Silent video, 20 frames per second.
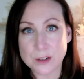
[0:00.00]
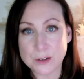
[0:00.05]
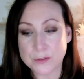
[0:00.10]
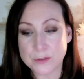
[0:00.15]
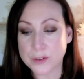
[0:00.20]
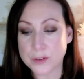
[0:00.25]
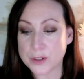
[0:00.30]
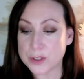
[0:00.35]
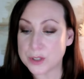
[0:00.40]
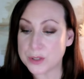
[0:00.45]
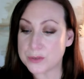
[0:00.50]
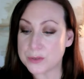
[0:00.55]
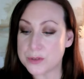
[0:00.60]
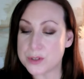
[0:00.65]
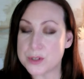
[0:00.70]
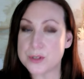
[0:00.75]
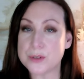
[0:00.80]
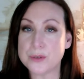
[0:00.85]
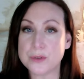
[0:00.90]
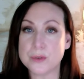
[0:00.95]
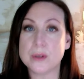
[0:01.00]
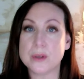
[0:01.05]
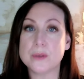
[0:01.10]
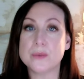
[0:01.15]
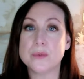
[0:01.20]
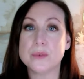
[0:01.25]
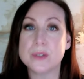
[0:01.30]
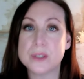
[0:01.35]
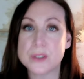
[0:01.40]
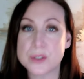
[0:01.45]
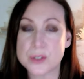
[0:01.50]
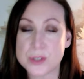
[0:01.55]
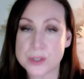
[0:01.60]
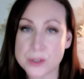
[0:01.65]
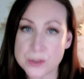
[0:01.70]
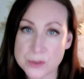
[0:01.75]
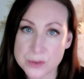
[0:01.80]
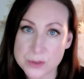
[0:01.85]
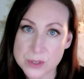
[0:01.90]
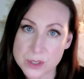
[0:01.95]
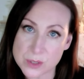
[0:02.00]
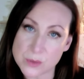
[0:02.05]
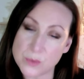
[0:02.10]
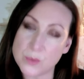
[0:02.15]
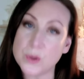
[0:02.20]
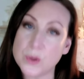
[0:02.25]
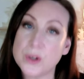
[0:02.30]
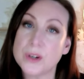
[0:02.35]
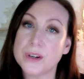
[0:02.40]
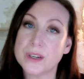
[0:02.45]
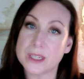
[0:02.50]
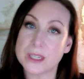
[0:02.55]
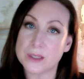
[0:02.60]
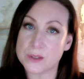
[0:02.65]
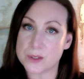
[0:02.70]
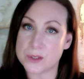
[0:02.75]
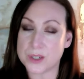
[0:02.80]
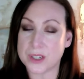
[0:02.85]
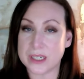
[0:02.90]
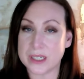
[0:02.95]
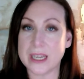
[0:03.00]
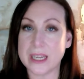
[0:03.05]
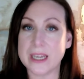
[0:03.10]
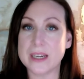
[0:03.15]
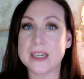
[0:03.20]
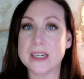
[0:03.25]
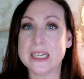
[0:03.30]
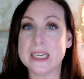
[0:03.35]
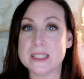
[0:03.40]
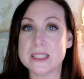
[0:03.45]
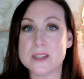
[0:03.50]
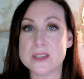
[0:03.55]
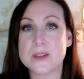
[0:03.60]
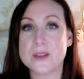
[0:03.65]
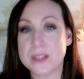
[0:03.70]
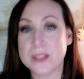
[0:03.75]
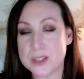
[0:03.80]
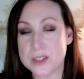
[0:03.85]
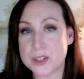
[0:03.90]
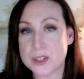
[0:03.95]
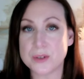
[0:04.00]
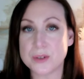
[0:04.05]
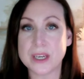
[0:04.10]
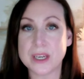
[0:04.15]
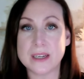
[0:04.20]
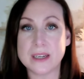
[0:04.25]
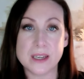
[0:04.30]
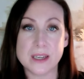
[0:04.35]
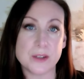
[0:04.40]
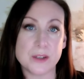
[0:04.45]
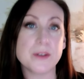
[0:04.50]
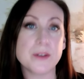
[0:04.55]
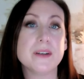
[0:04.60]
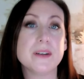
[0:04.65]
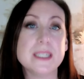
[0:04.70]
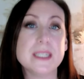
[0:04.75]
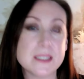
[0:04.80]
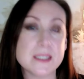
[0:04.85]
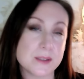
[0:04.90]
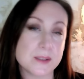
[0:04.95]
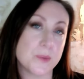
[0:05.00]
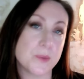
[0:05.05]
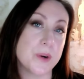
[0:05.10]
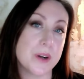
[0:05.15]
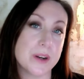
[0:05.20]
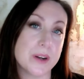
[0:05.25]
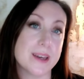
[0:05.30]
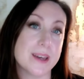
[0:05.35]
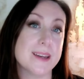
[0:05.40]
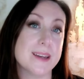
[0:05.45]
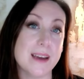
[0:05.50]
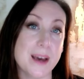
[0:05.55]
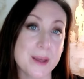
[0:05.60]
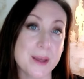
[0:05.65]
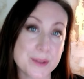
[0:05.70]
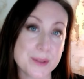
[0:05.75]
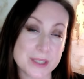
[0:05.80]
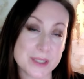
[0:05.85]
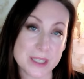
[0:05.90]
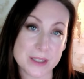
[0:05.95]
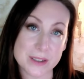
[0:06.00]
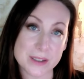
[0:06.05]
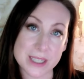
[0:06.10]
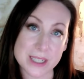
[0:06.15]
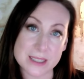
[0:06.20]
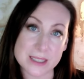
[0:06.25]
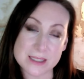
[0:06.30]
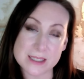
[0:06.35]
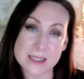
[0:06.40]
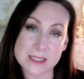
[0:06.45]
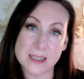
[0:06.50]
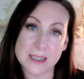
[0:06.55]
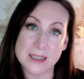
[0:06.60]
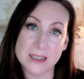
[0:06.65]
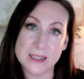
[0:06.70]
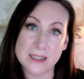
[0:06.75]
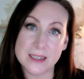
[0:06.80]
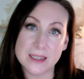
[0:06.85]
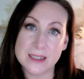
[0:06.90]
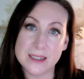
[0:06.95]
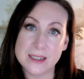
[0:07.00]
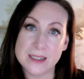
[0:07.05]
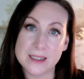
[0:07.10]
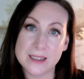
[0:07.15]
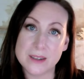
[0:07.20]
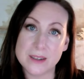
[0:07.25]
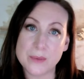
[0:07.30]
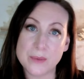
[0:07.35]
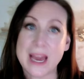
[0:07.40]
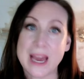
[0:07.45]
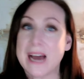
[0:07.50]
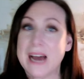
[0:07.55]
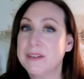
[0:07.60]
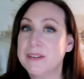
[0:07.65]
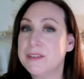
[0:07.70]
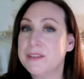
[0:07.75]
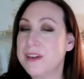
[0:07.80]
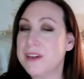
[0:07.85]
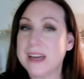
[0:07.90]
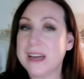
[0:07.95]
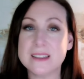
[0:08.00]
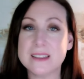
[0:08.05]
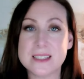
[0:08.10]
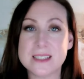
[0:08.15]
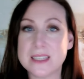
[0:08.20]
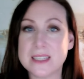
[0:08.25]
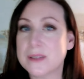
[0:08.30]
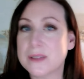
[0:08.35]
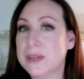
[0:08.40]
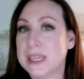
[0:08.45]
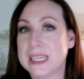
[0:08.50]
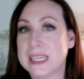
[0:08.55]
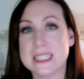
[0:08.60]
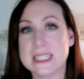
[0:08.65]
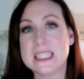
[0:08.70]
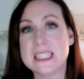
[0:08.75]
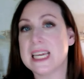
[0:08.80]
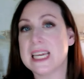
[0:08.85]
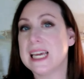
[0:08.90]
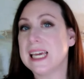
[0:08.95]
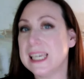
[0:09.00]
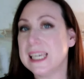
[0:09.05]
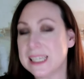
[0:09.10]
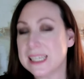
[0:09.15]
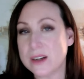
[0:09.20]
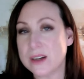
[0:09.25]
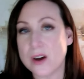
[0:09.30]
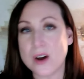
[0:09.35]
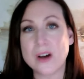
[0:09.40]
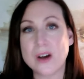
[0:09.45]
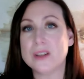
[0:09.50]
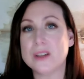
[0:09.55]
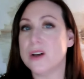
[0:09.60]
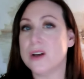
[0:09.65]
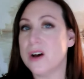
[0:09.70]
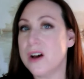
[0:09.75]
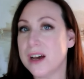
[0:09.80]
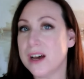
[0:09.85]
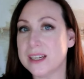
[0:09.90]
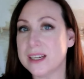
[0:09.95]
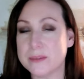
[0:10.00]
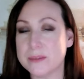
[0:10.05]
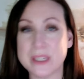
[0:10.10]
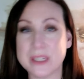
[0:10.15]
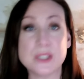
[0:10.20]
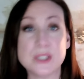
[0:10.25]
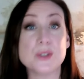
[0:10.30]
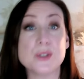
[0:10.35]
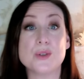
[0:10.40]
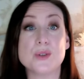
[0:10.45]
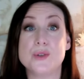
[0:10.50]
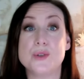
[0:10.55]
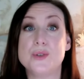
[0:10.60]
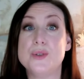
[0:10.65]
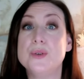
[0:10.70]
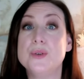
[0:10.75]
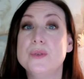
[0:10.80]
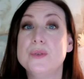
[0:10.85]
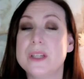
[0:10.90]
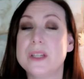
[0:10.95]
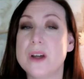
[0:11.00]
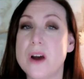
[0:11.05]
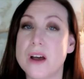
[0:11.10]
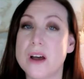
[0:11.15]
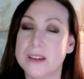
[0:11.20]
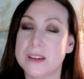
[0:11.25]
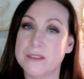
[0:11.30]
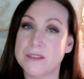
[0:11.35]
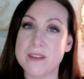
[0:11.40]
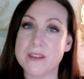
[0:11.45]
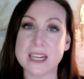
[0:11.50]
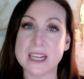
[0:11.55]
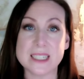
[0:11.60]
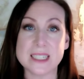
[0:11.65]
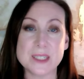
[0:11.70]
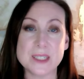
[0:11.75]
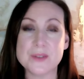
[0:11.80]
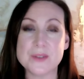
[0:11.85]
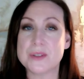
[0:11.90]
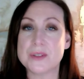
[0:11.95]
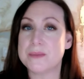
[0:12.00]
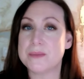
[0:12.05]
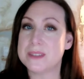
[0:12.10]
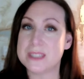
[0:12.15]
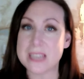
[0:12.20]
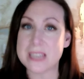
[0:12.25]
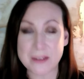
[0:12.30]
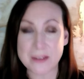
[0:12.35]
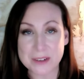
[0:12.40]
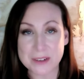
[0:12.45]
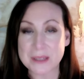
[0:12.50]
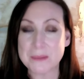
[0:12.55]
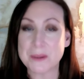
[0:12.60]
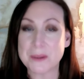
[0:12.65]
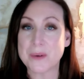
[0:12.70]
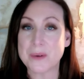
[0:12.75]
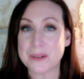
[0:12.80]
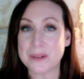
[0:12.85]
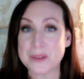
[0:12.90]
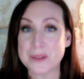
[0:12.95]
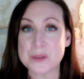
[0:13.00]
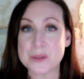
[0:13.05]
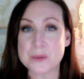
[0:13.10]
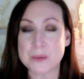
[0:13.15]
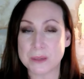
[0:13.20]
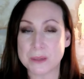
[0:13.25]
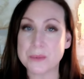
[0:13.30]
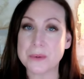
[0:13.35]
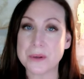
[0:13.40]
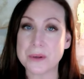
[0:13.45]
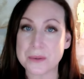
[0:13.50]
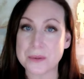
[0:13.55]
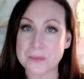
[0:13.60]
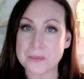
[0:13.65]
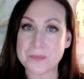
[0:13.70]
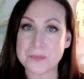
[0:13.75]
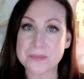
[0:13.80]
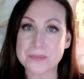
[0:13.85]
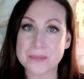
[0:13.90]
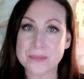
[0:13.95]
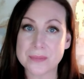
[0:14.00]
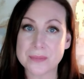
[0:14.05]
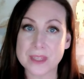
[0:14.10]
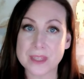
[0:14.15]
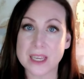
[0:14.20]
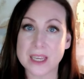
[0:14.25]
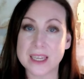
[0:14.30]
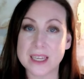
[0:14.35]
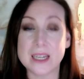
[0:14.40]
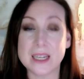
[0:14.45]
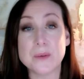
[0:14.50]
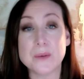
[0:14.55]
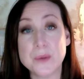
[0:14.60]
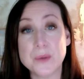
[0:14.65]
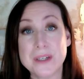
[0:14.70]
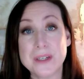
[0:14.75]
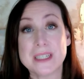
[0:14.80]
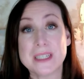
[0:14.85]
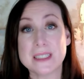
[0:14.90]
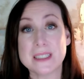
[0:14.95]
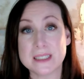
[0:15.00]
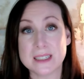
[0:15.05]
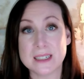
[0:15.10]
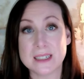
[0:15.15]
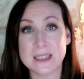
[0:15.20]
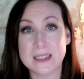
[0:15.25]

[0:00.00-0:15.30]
for you to reduce work in certain areas so that you can increase work in other areas? We have a fallacy that we can take it all on and we can just do it all. And in fact, I used to definitely be one of those people. And I would,